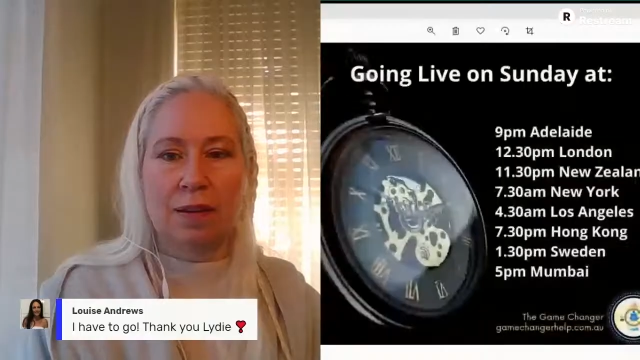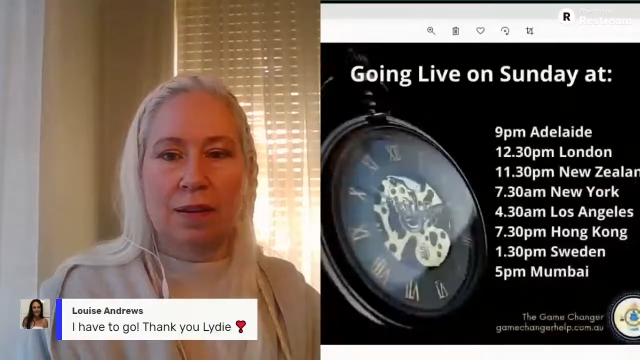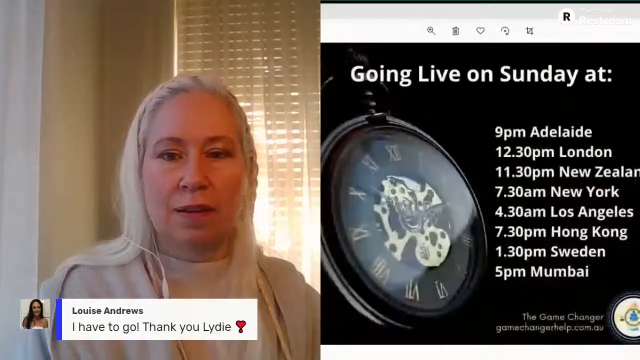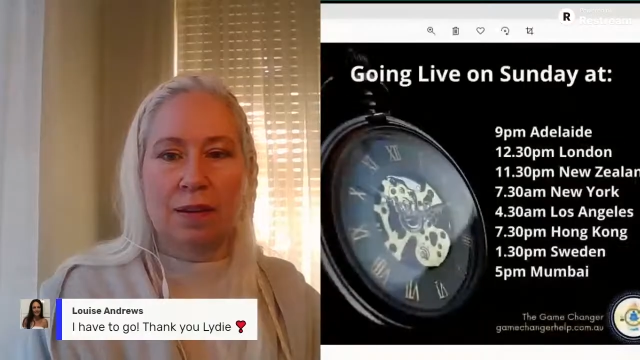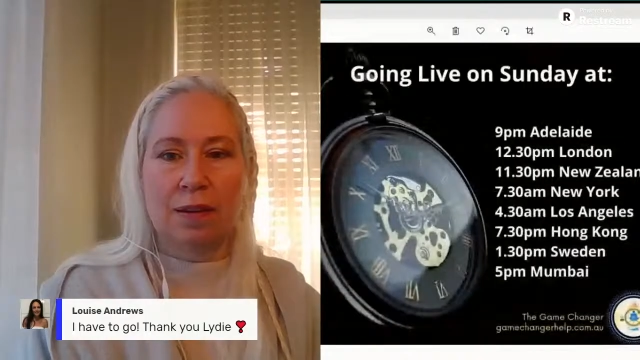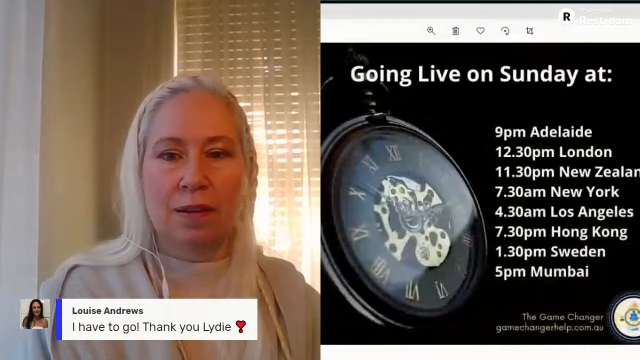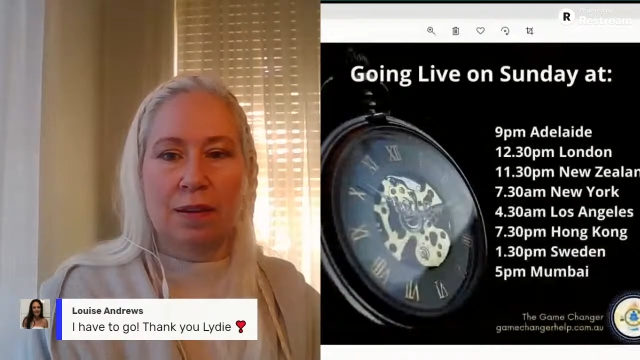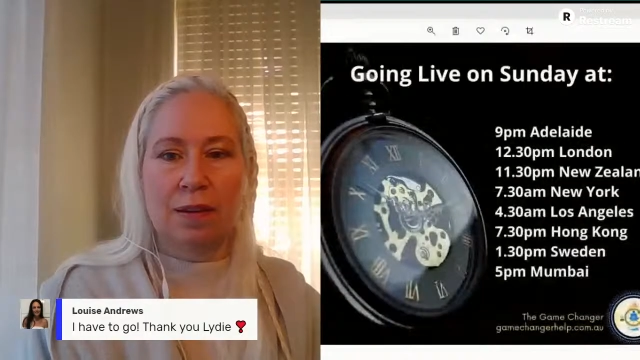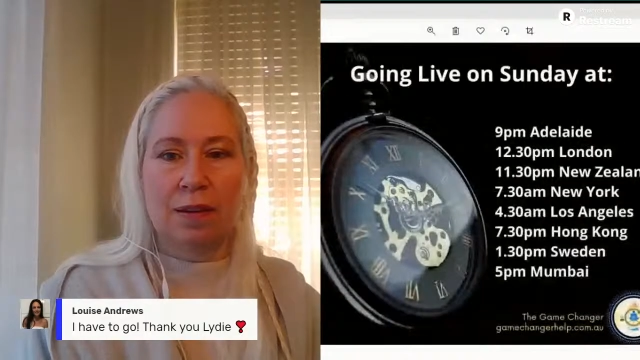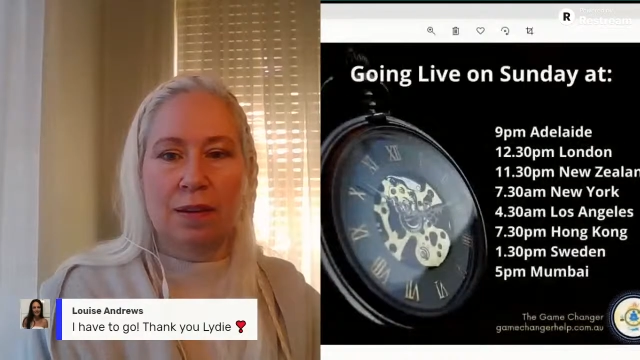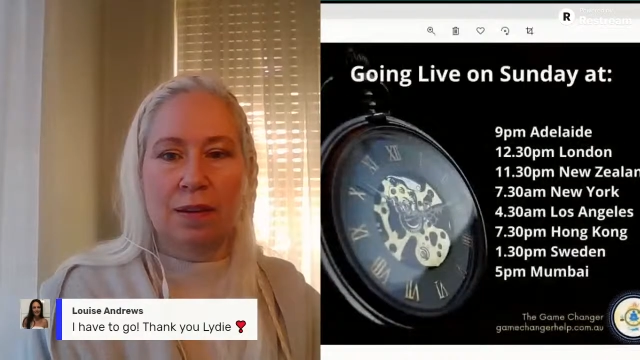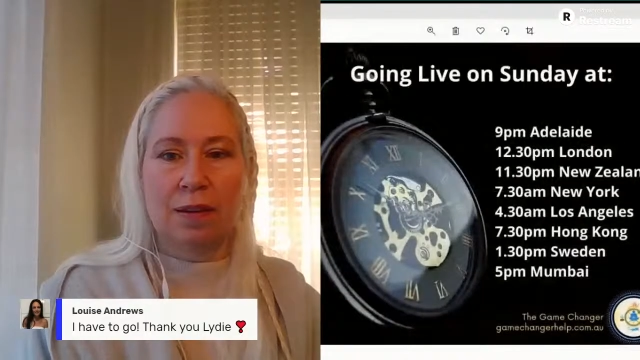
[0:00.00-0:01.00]
this.
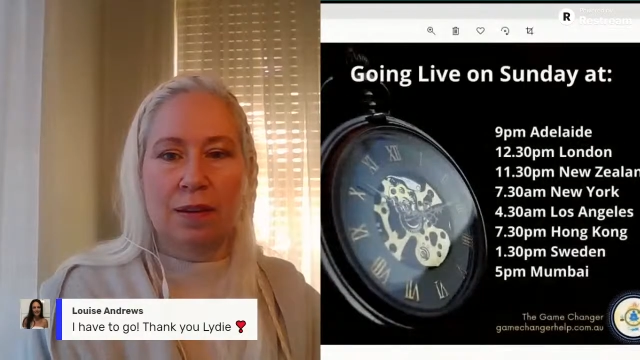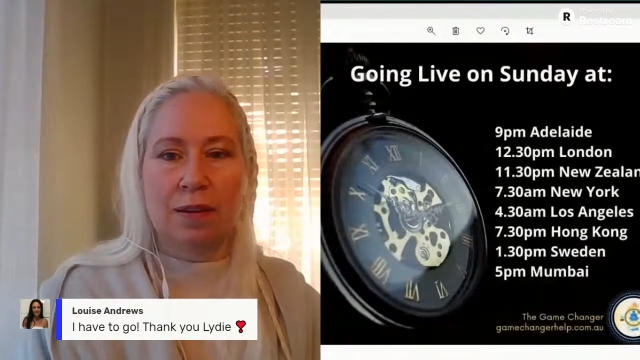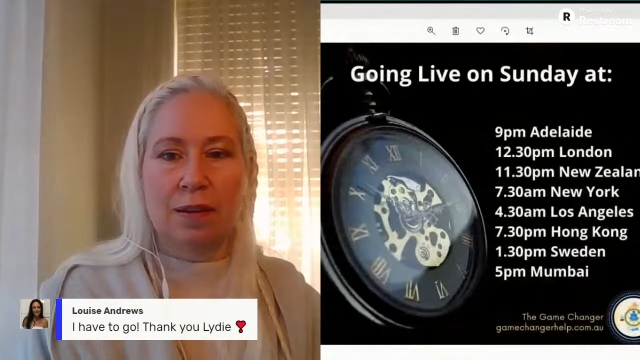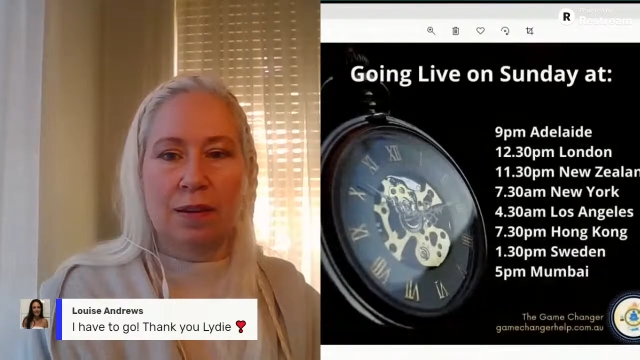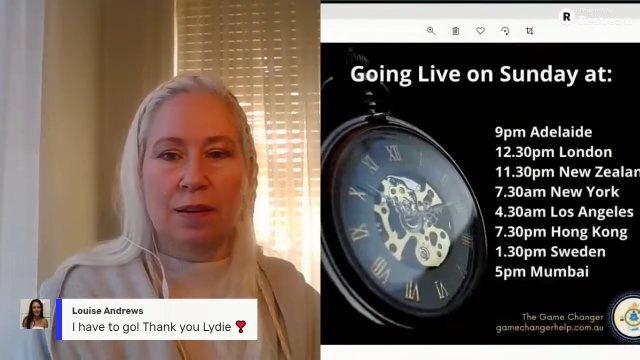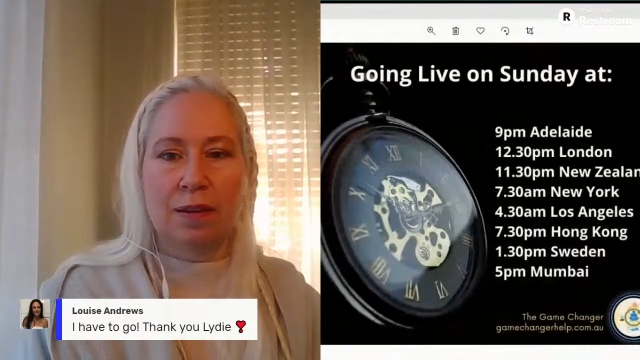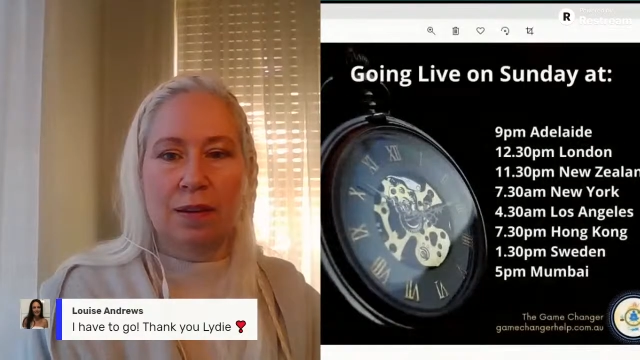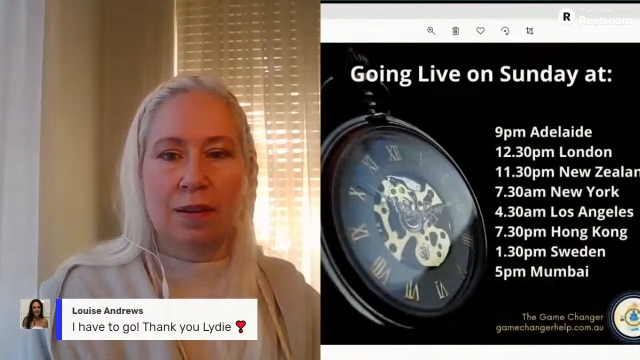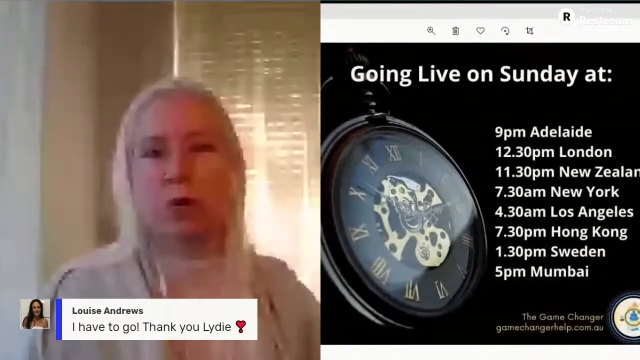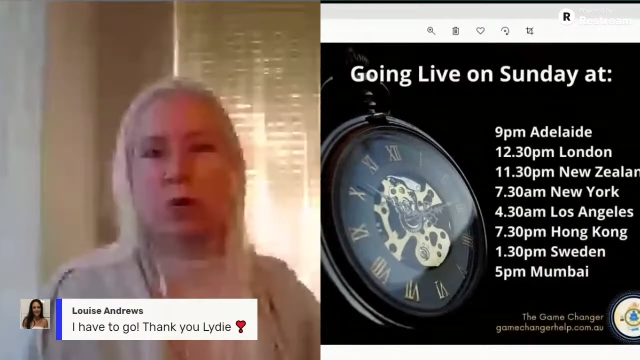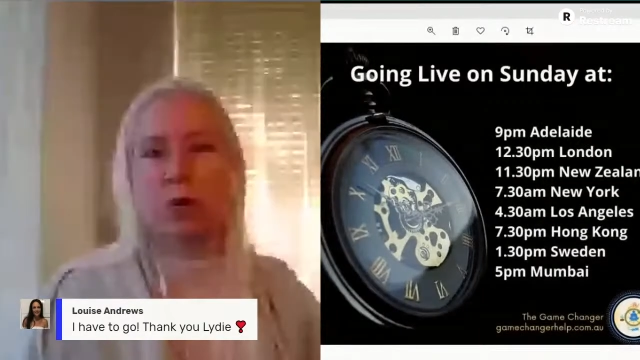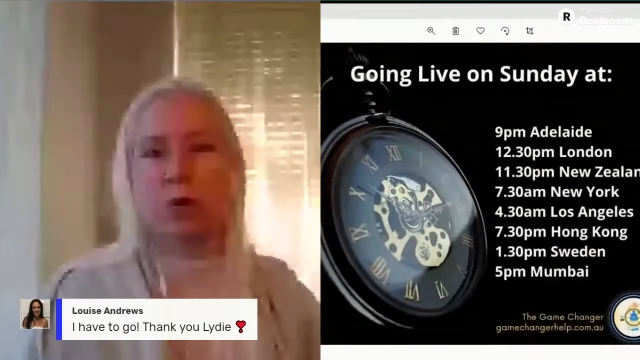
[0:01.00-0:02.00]
Awesome, here it is.
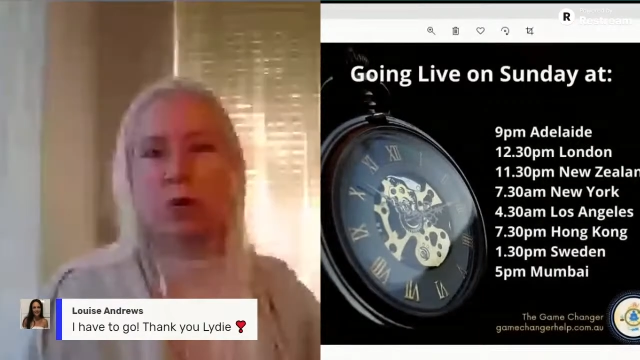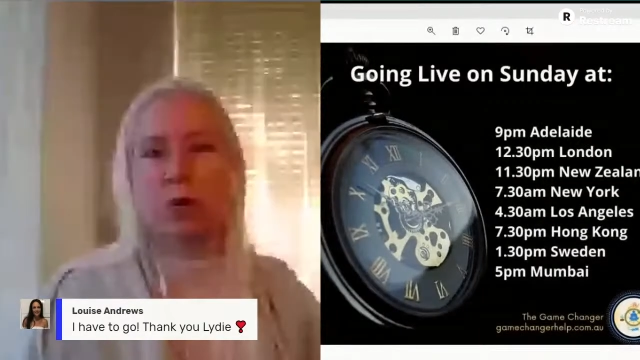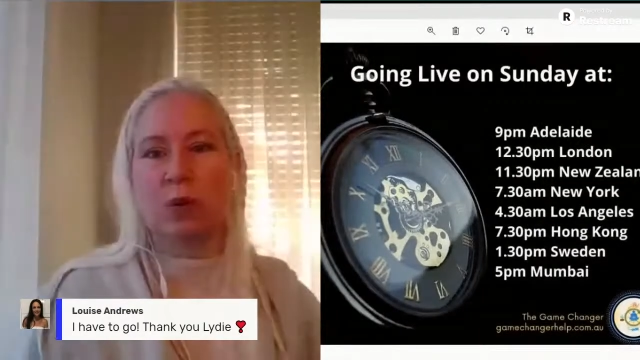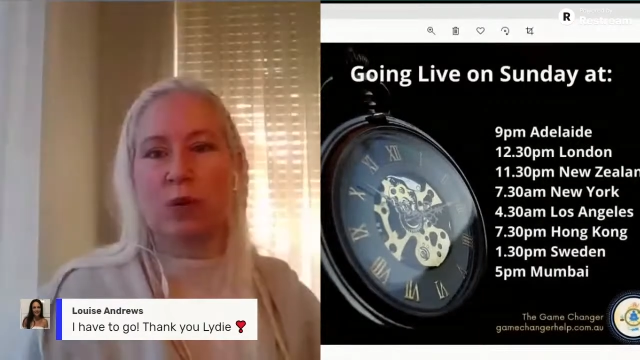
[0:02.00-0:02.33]
So